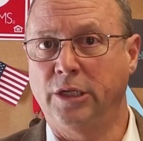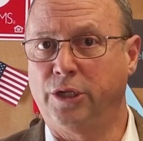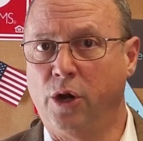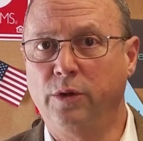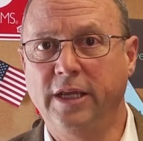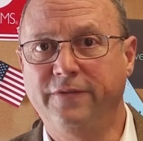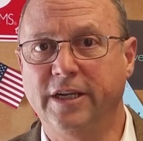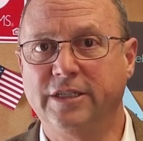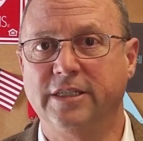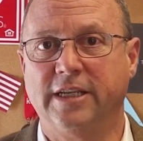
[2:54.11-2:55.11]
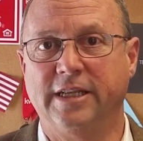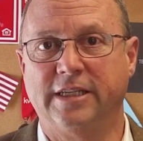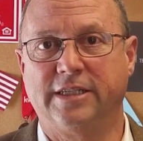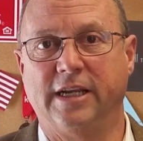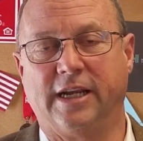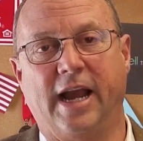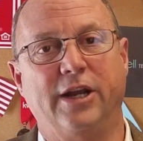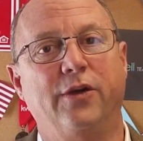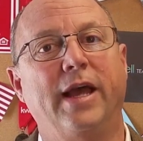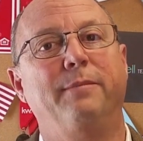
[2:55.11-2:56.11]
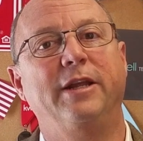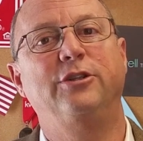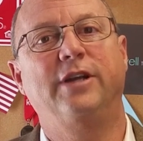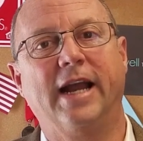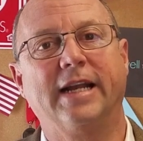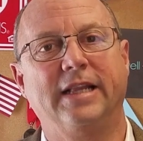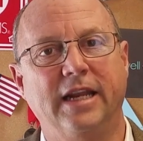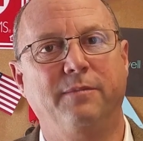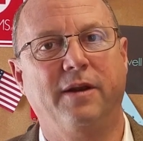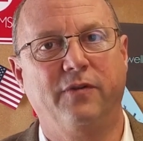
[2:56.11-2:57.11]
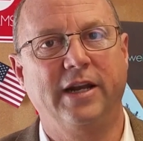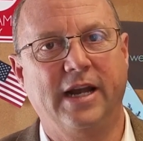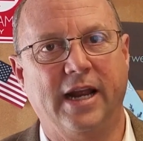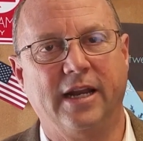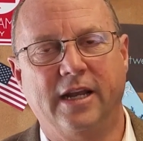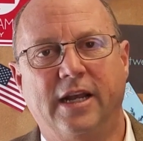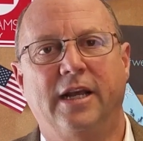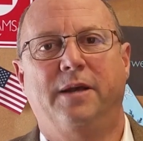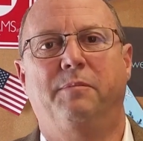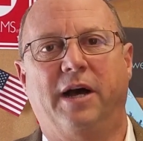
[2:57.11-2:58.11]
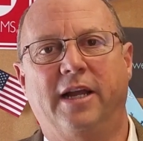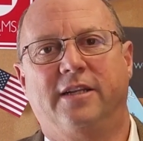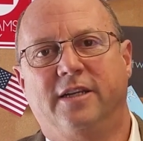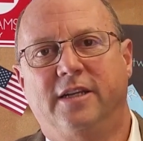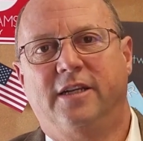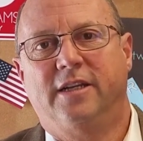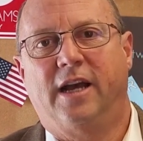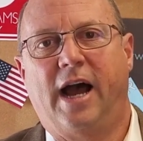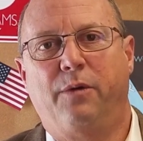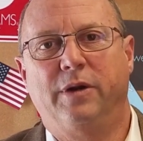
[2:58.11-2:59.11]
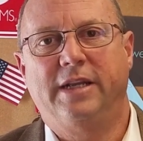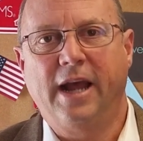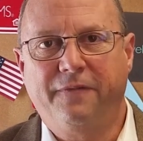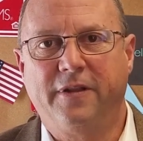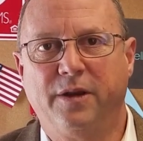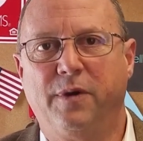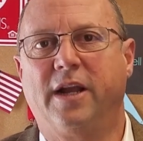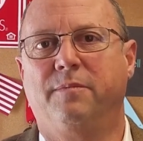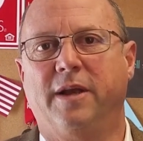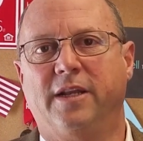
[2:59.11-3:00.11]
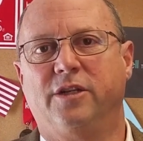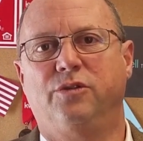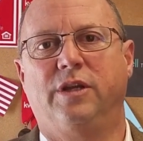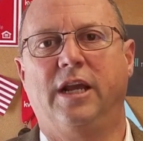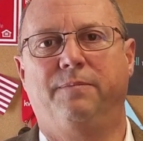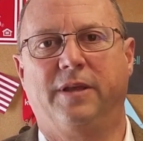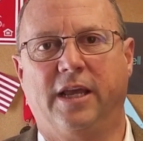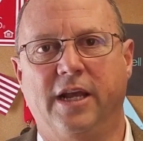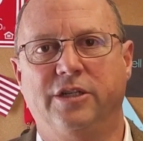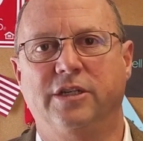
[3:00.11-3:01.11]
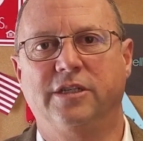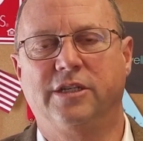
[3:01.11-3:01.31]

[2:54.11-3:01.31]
Don't leave dishes in the sink. I know that means you got to clean them every night, but I would definitely recommend that you keep the kitchen